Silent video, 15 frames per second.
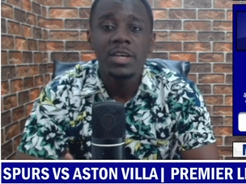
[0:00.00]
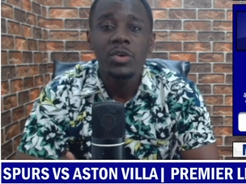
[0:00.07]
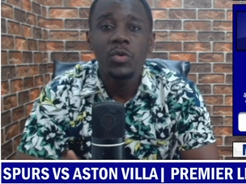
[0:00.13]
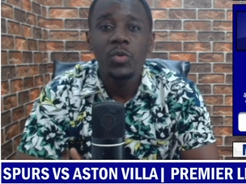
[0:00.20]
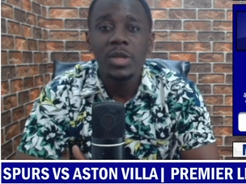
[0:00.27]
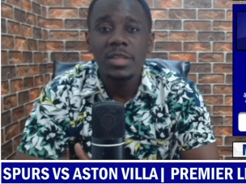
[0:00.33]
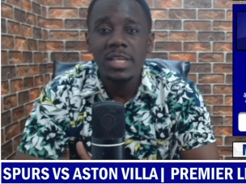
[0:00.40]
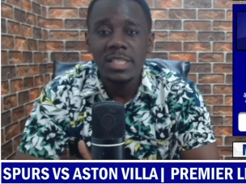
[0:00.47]

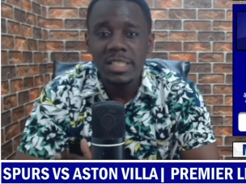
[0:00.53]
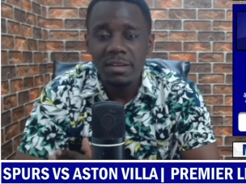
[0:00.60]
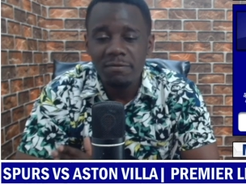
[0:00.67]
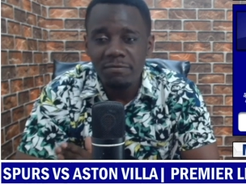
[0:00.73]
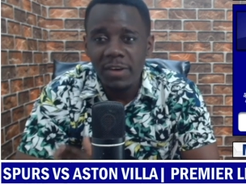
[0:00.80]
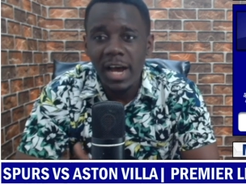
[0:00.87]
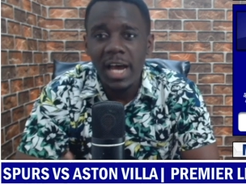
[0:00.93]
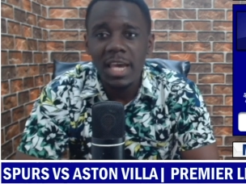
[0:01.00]
when they
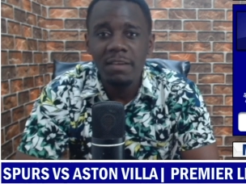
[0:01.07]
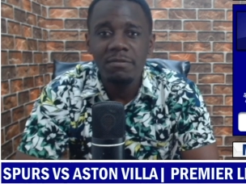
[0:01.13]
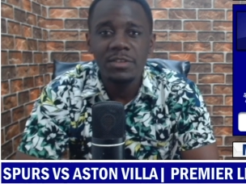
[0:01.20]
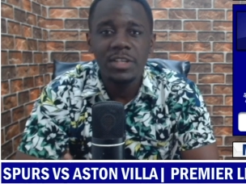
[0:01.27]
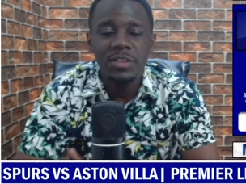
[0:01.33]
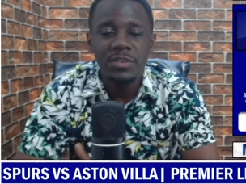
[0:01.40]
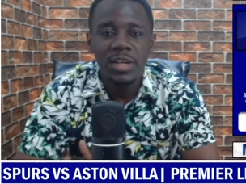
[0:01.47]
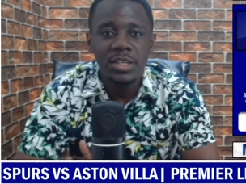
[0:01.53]

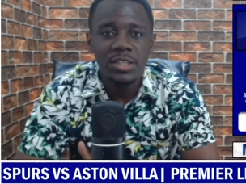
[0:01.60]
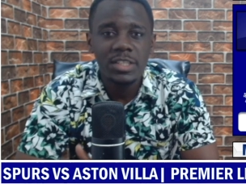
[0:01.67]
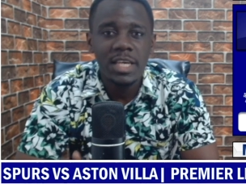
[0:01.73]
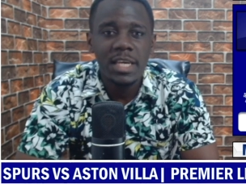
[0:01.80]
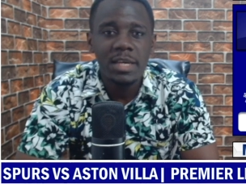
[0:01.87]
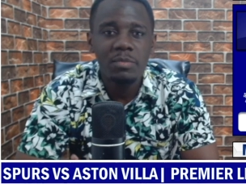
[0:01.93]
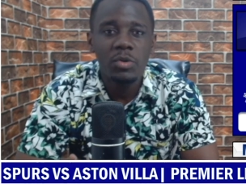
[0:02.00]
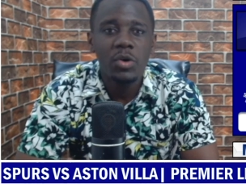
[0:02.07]
survived that
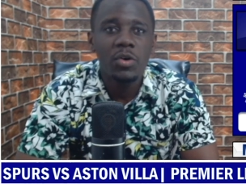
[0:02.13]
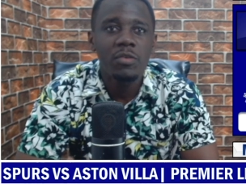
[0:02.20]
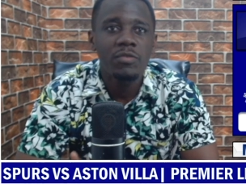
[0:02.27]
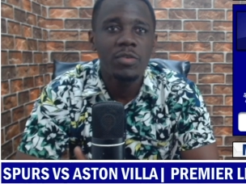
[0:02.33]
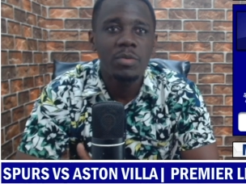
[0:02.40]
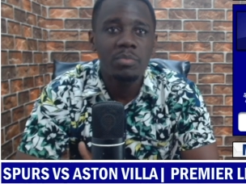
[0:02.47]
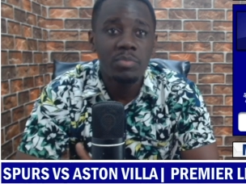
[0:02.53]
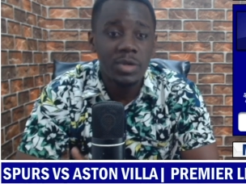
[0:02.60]
game
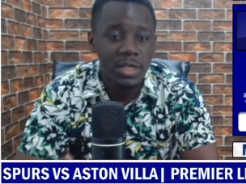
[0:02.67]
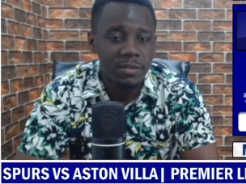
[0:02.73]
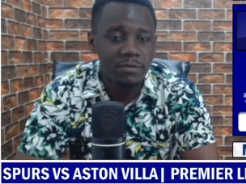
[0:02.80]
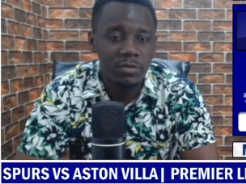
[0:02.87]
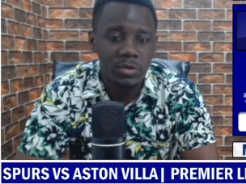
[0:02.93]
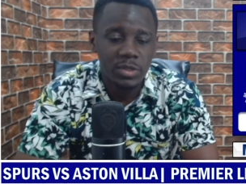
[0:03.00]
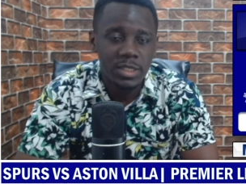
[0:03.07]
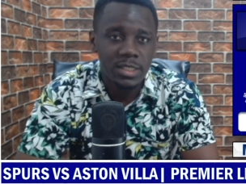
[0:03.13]
of
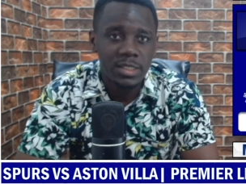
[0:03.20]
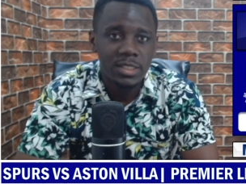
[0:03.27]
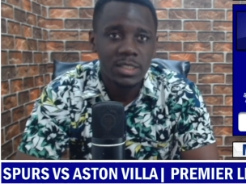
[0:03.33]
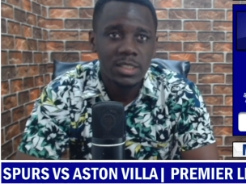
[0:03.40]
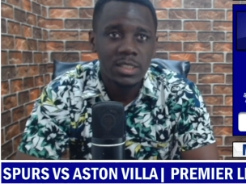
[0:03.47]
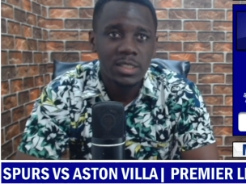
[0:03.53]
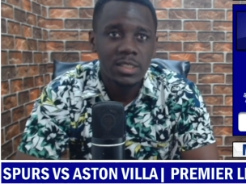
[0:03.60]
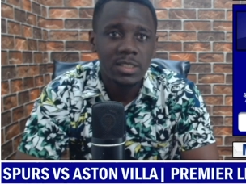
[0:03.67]
Brentford
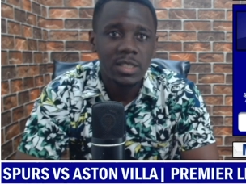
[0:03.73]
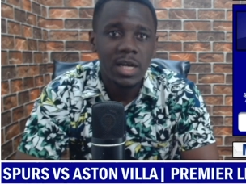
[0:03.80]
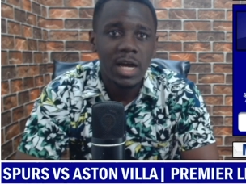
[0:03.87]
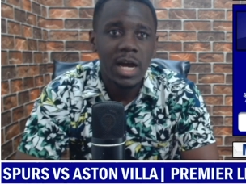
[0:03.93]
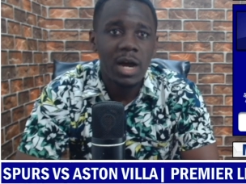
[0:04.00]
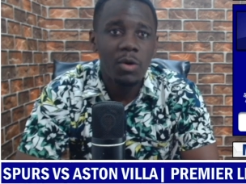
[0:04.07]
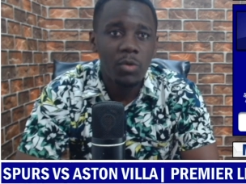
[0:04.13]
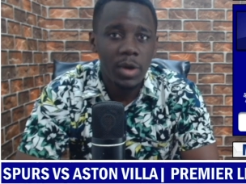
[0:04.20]

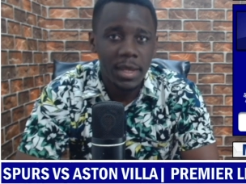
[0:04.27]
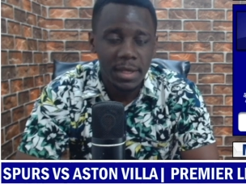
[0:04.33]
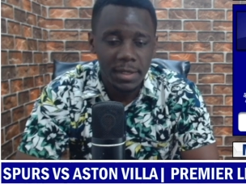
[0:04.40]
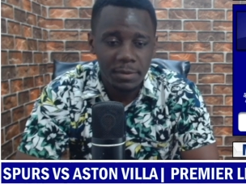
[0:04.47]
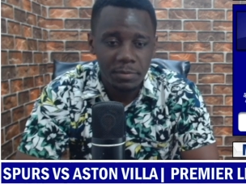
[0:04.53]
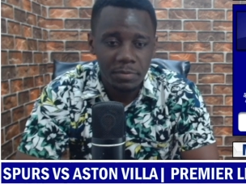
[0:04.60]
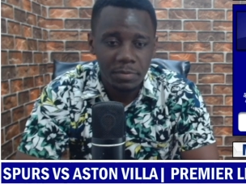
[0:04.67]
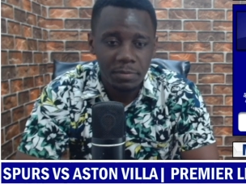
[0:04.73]
away